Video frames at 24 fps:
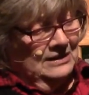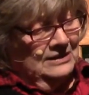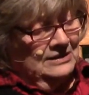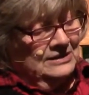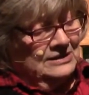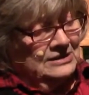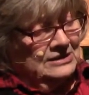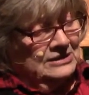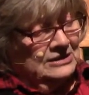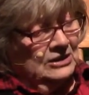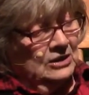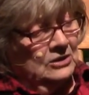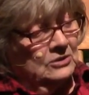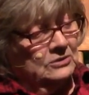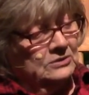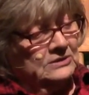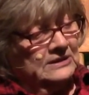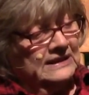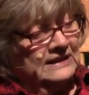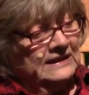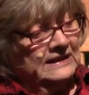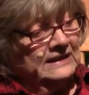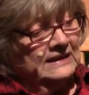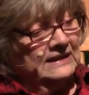
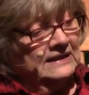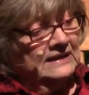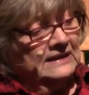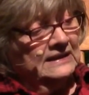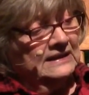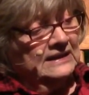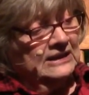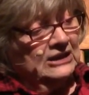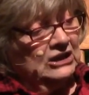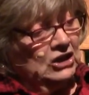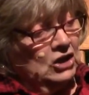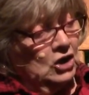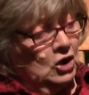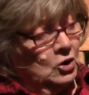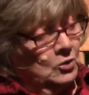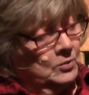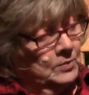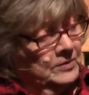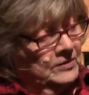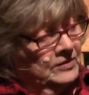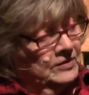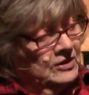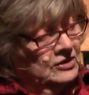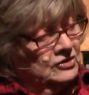Slowly, he
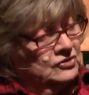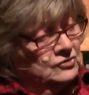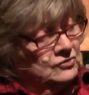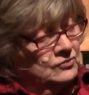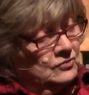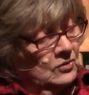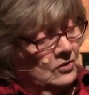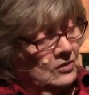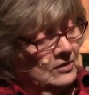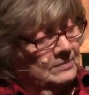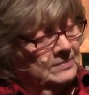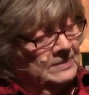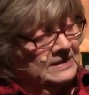opened the drawer